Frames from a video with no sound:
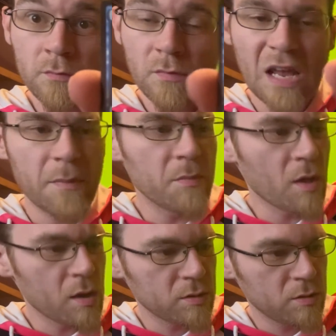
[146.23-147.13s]
Can't be
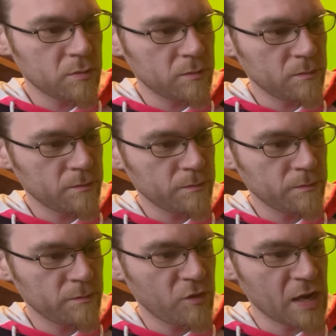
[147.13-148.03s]
blocked.
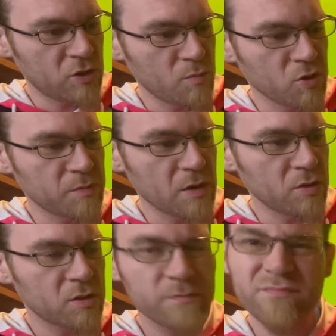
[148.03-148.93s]
You cast 2 more
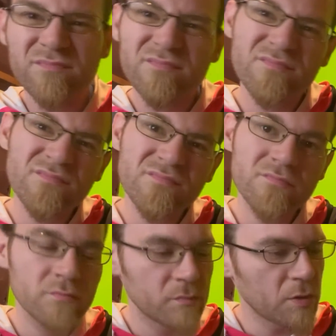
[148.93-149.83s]
spells.
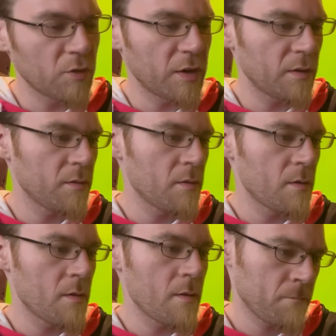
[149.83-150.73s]
It's alright.
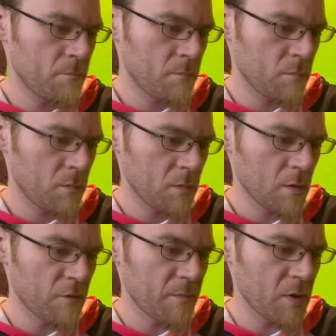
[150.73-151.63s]

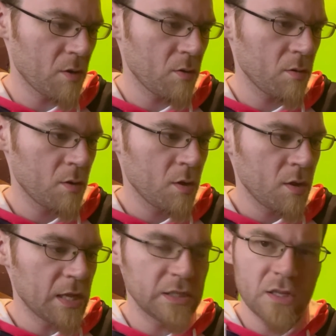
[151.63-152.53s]
Vampire.
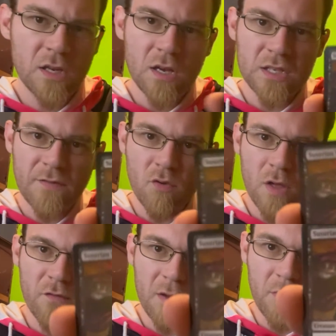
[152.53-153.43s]
It's the
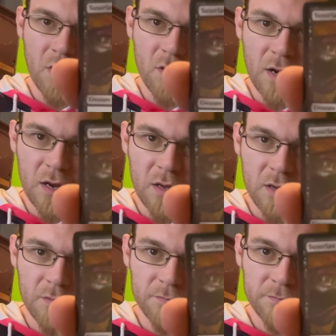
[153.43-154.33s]
Sephiroth Vampire guy again.